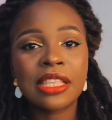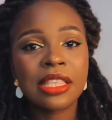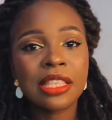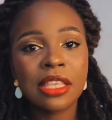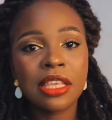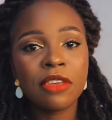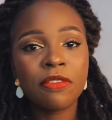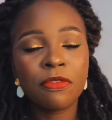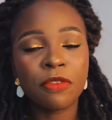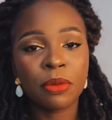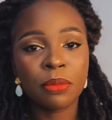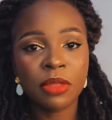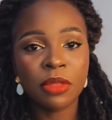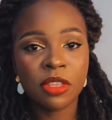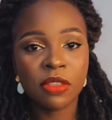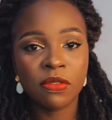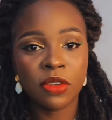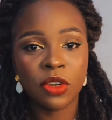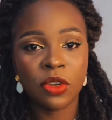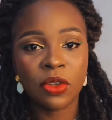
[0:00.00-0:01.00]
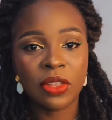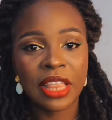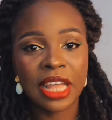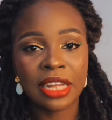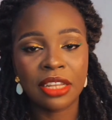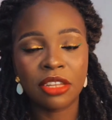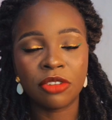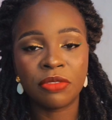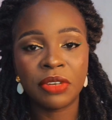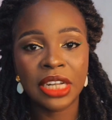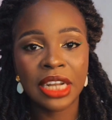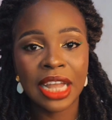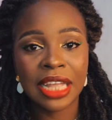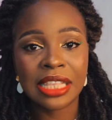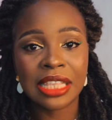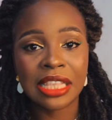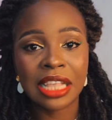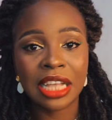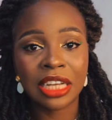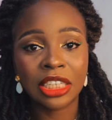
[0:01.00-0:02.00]
can see from this video that the ring light
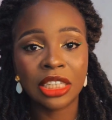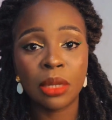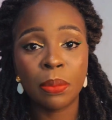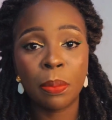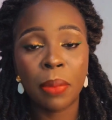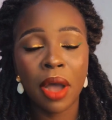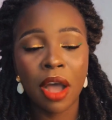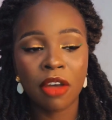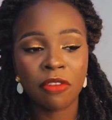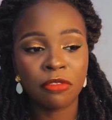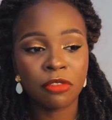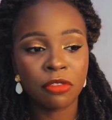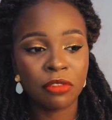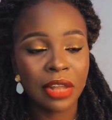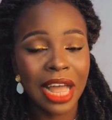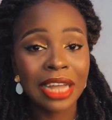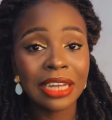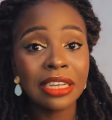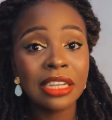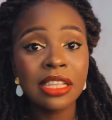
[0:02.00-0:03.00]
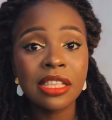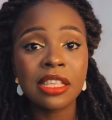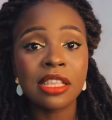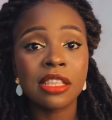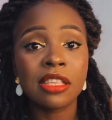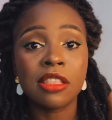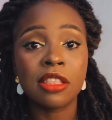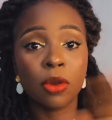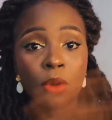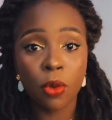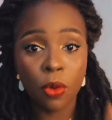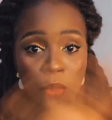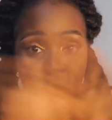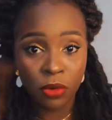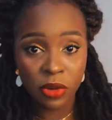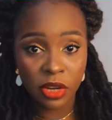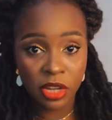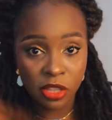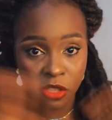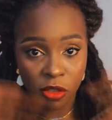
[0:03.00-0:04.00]
is actually powerful, and this is the
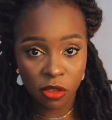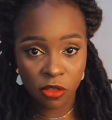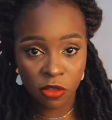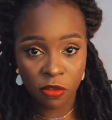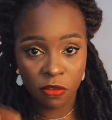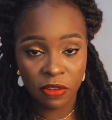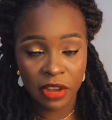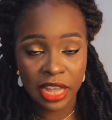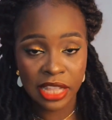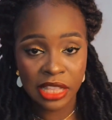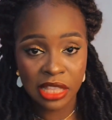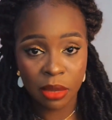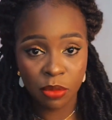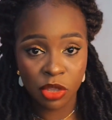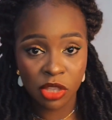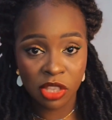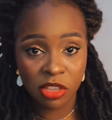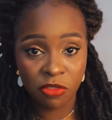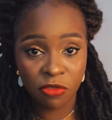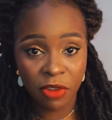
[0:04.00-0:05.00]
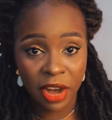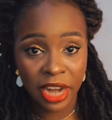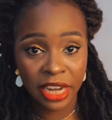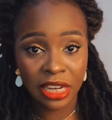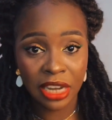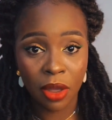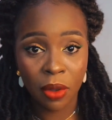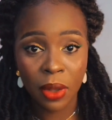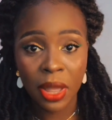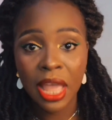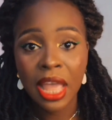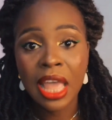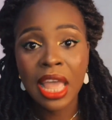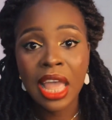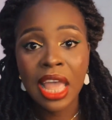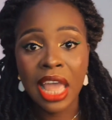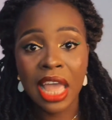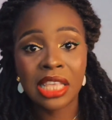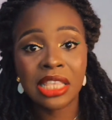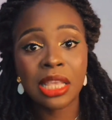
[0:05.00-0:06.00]
only source of light I'm using right now,
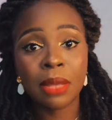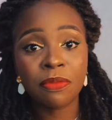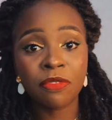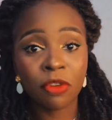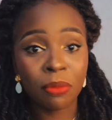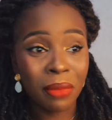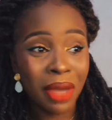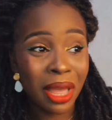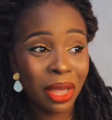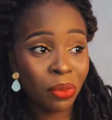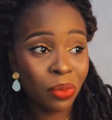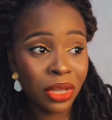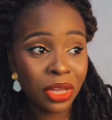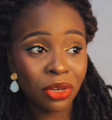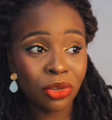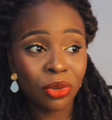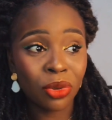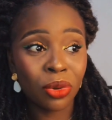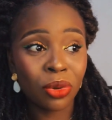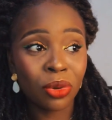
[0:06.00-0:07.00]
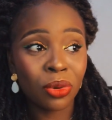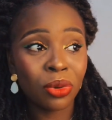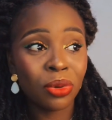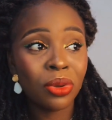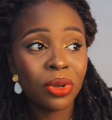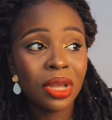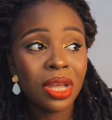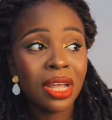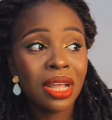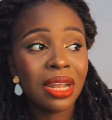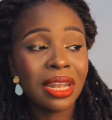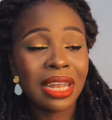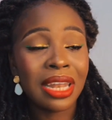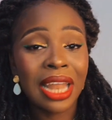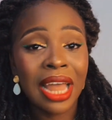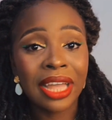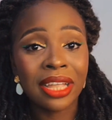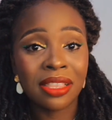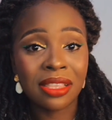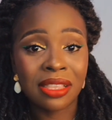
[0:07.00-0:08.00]
except for my window
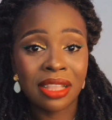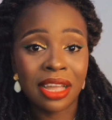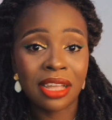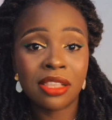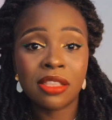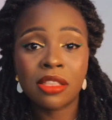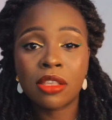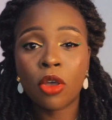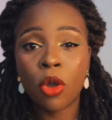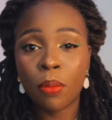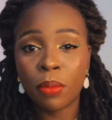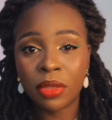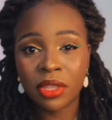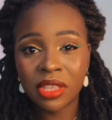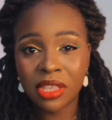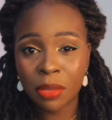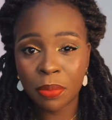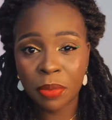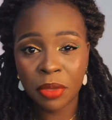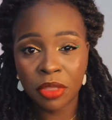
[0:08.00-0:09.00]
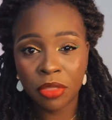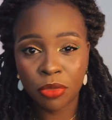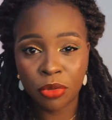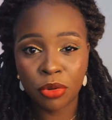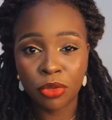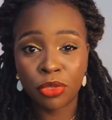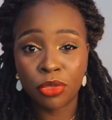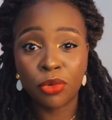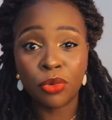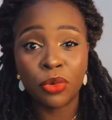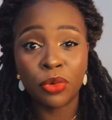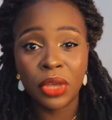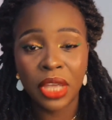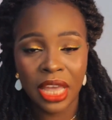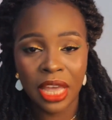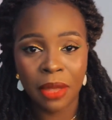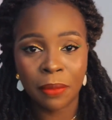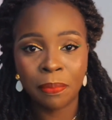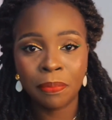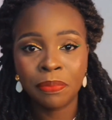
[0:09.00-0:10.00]
lights that is coming seeping through
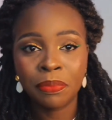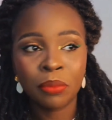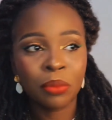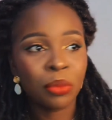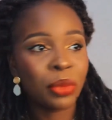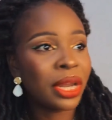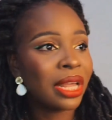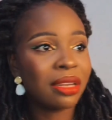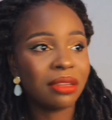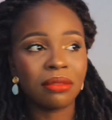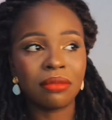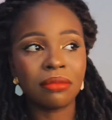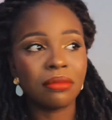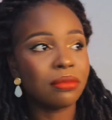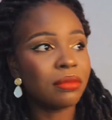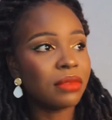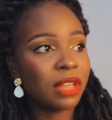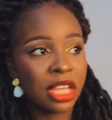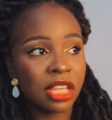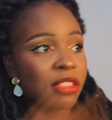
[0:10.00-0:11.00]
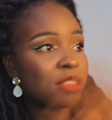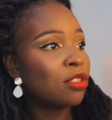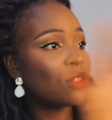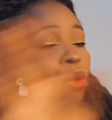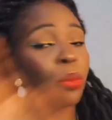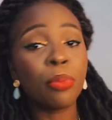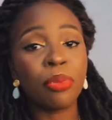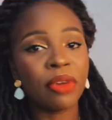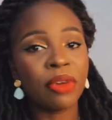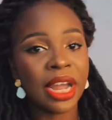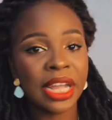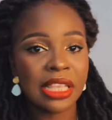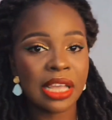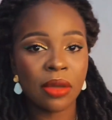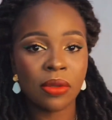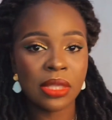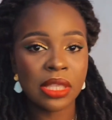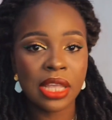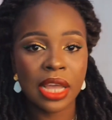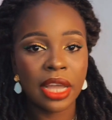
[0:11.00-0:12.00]
here, but then it's not bright
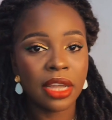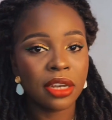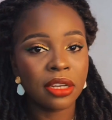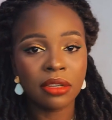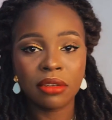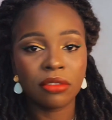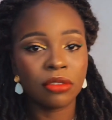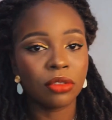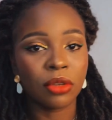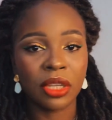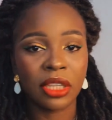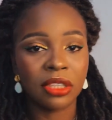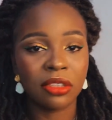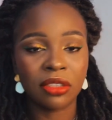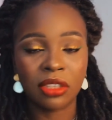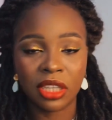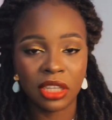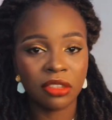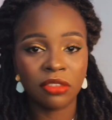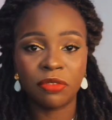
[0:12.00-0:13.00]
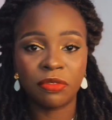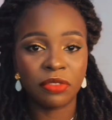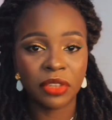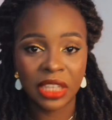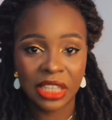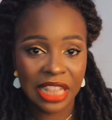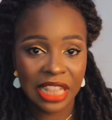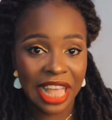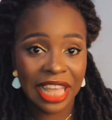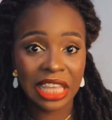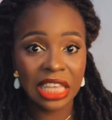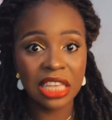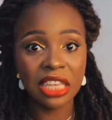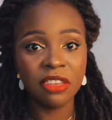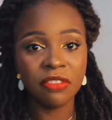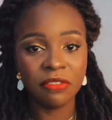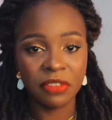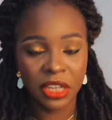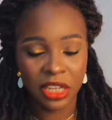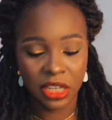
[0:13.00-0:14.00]
outside, so it's like
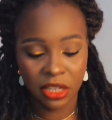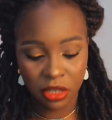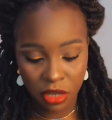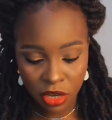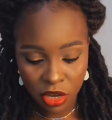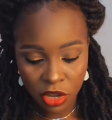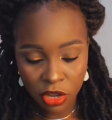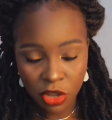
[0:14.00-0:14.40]
evening,